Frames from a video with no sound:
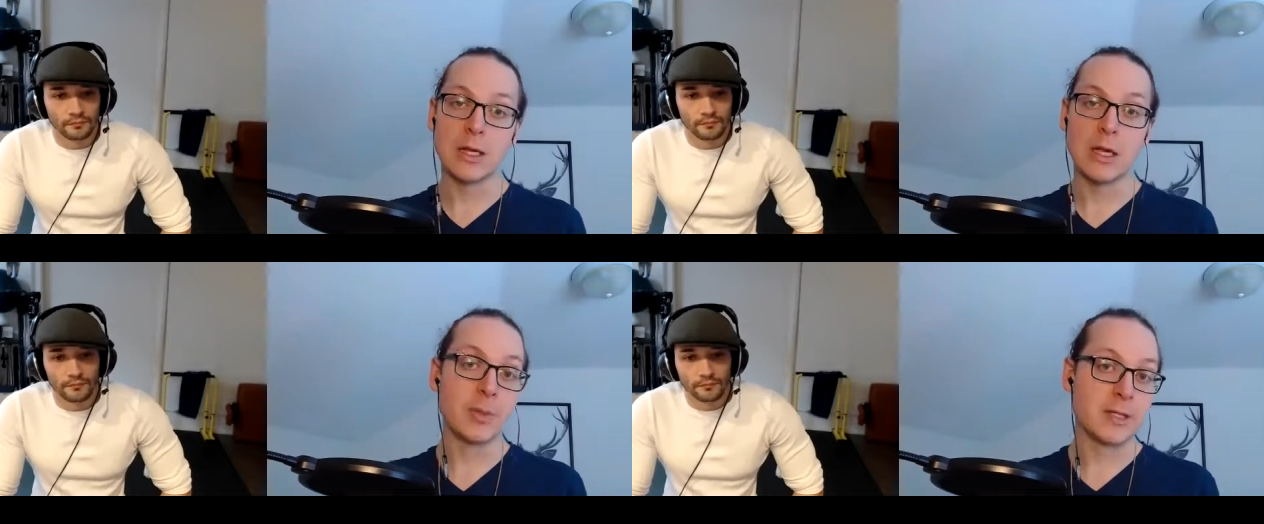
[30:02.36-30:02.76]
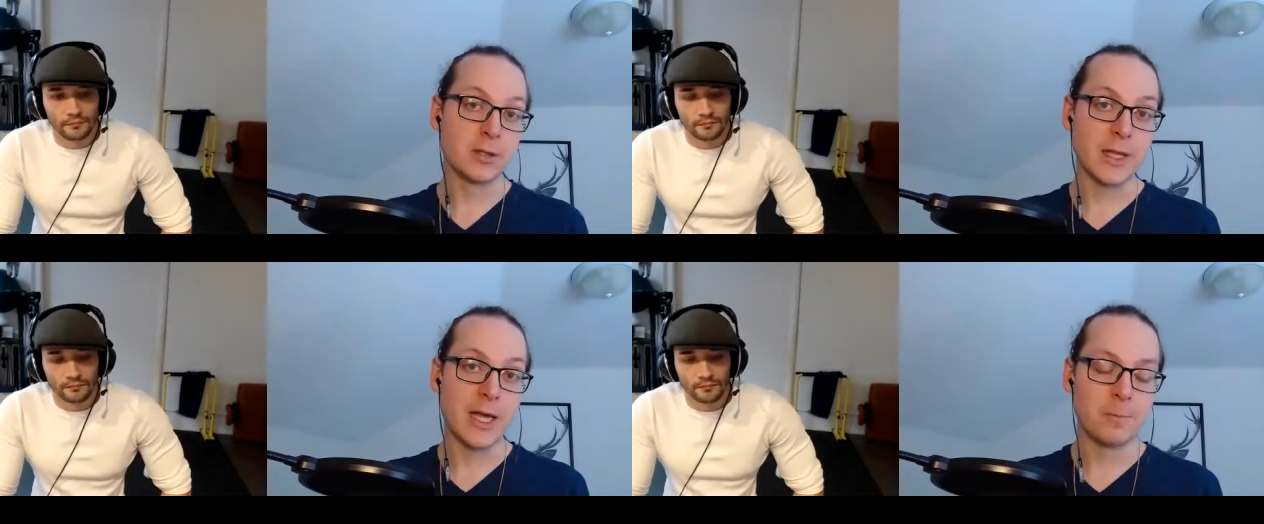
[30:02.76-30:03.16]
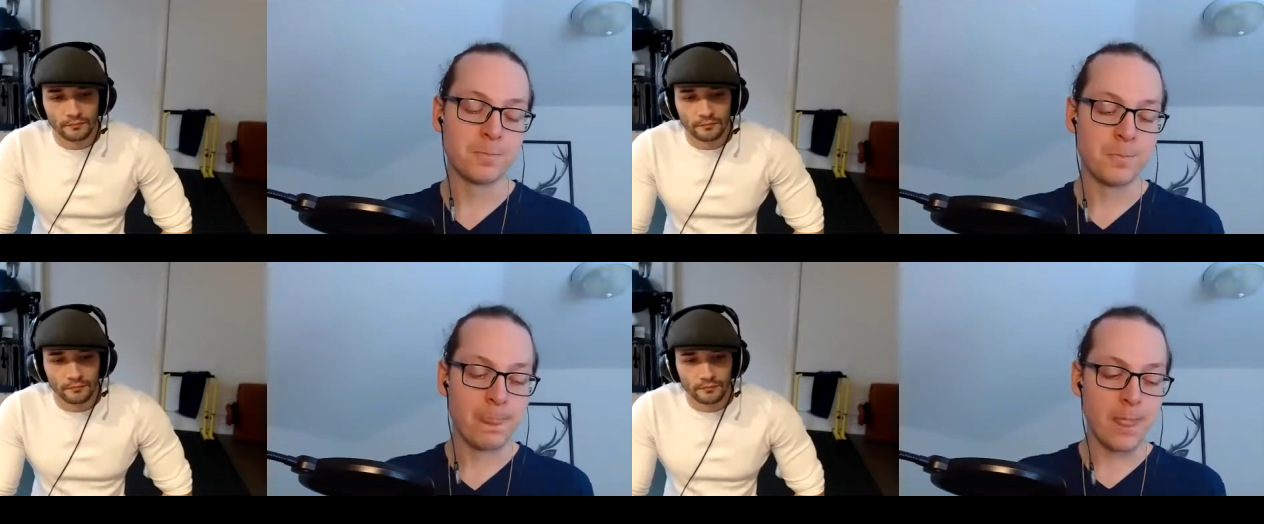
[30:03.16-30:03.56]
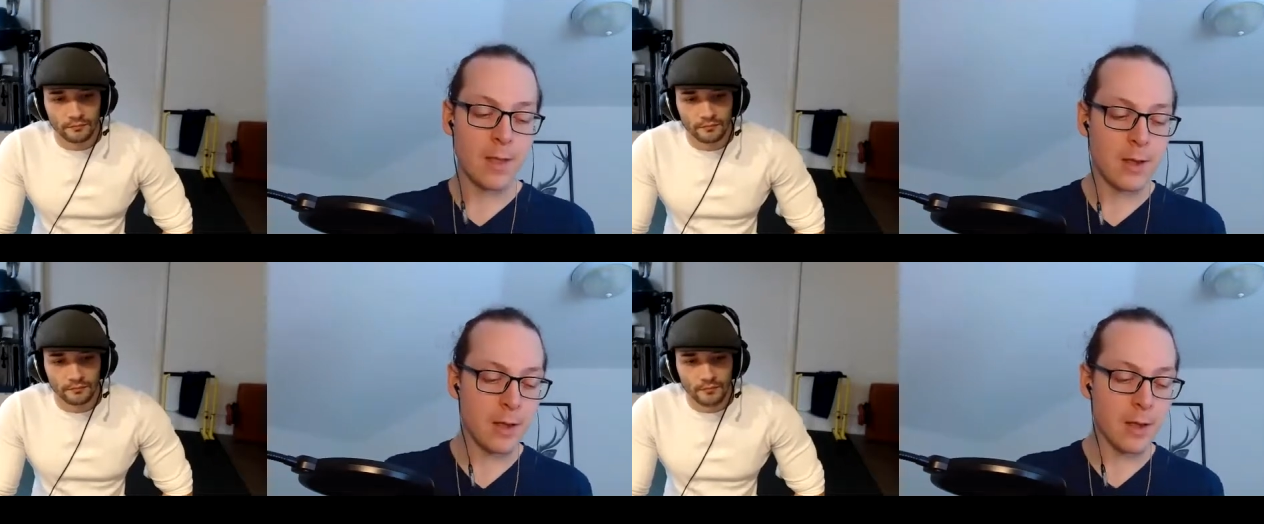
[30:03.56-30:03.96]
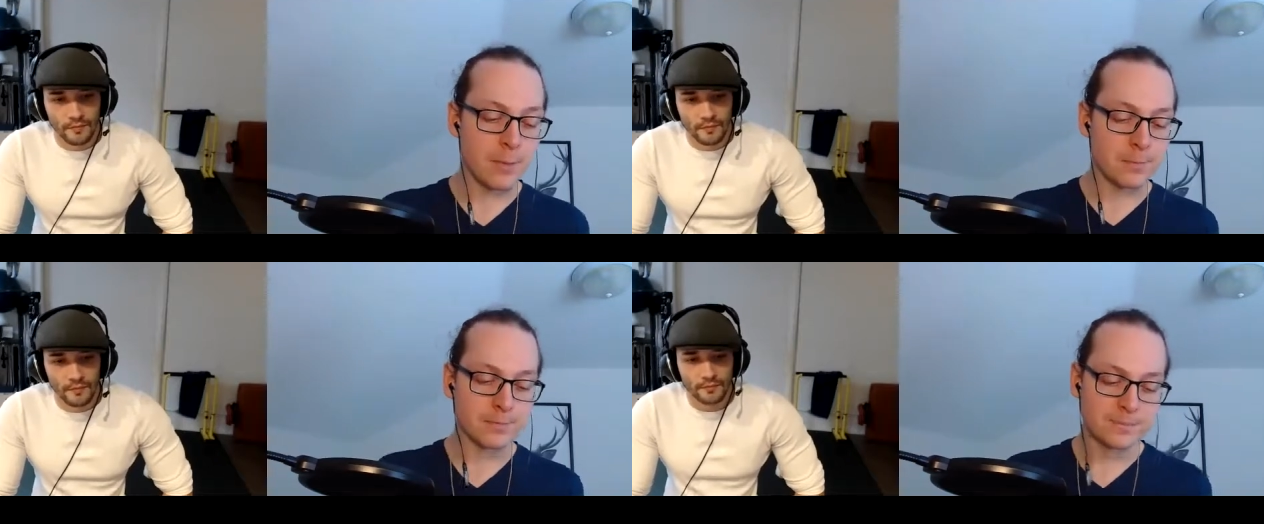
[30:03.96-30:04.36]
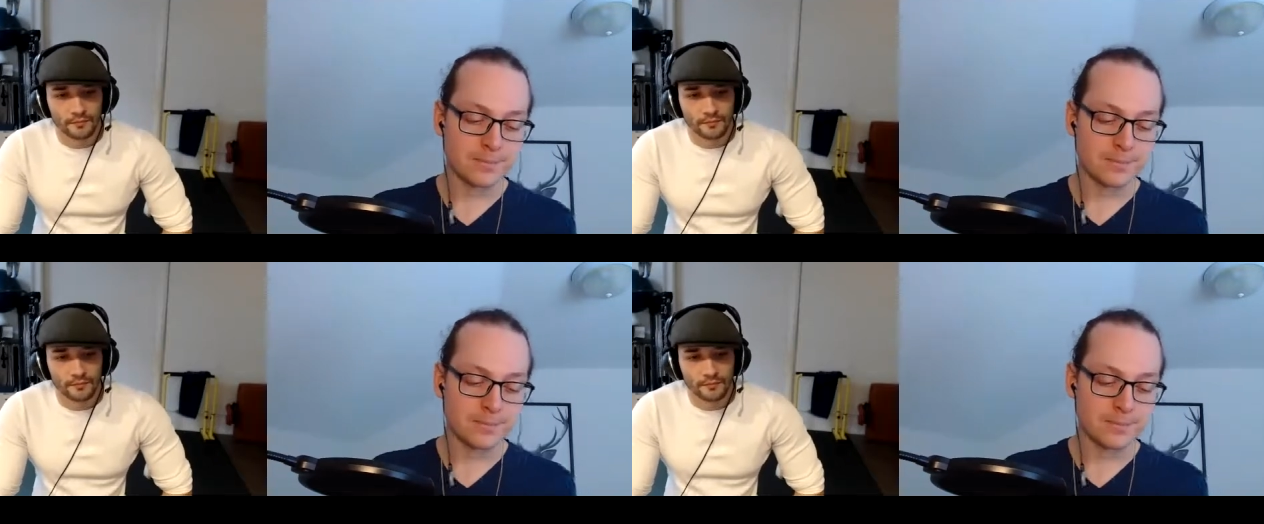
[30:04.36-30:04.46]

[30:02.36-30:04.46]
Speaker 1: be up until now. Um,